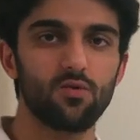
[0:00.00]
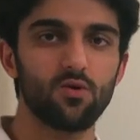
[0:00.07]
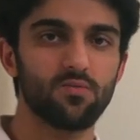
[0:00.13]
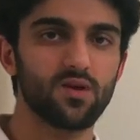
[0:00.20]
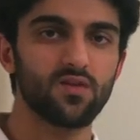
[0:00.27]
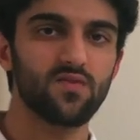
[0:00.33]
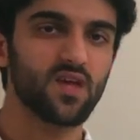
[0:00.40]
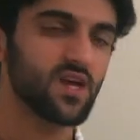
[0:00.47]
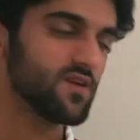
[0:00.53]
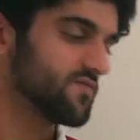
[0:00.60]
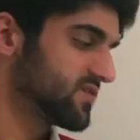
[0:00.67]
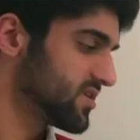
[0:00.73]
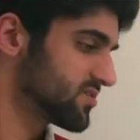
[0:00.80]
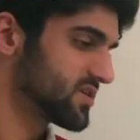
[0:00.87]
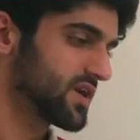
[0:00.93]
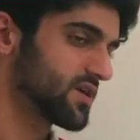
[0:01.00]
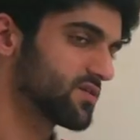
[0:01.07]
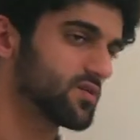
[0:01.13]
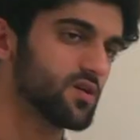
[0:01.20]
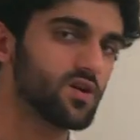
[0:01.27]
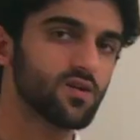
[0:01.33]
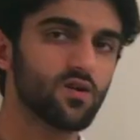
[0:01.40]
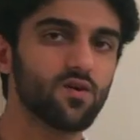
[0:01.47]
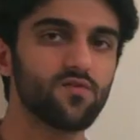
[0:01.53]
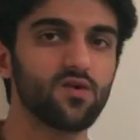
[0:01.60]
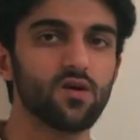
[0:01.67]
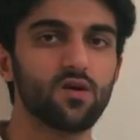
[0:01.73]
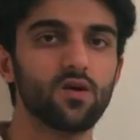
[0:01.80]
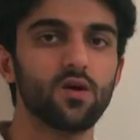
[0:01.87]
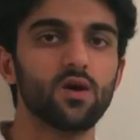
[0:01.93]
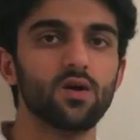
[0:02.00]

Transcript: up in the EV sector and other